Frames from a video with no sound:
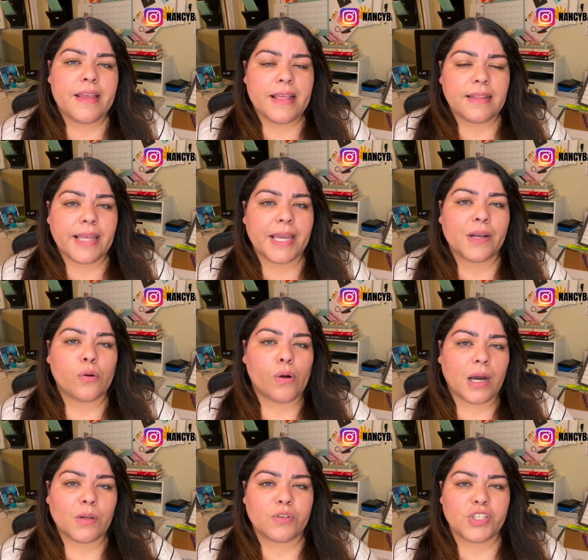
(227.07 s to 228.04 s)
Later
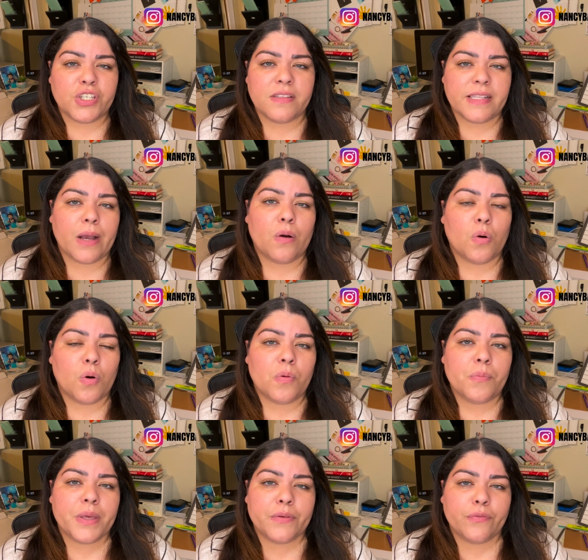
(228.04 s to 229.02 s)
on, when she's at
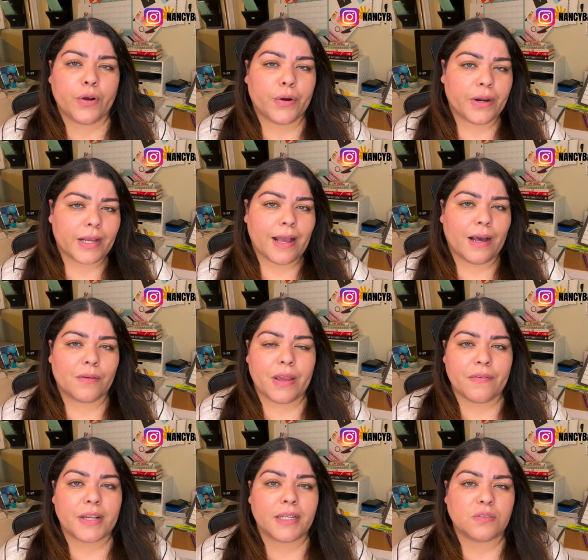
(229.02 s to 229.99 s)
home, if her account
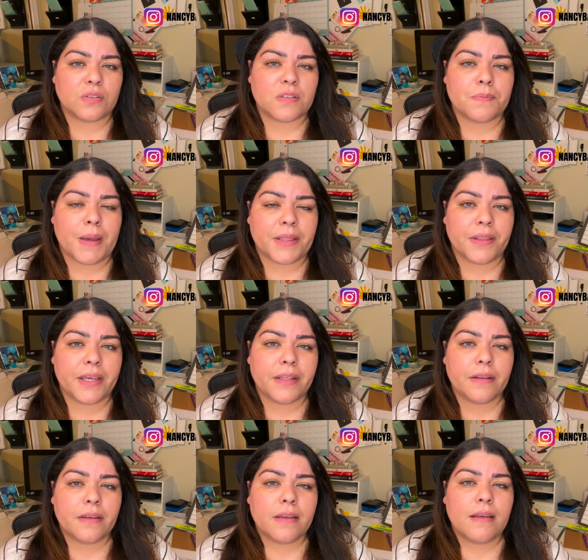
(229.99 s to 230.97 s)
ever gets suspended,